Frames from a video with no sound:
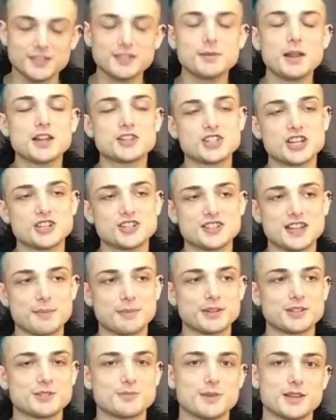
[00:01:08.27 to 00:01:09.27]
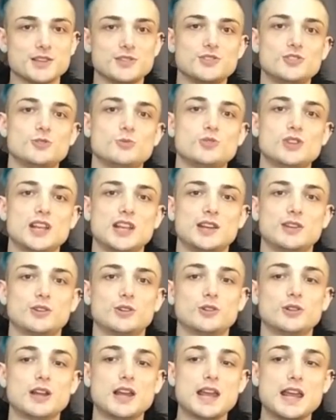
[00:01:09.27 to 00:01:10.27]
So there's a lot of changes happening to my YouTube
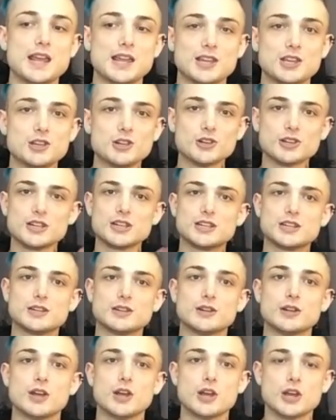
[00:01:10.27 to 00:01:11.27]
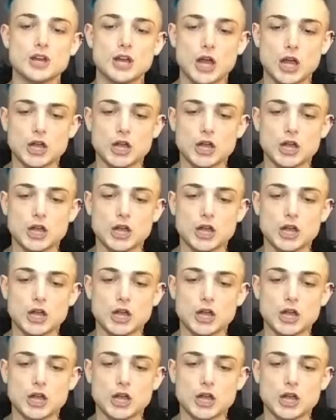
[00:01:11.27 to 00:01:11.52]
channel here in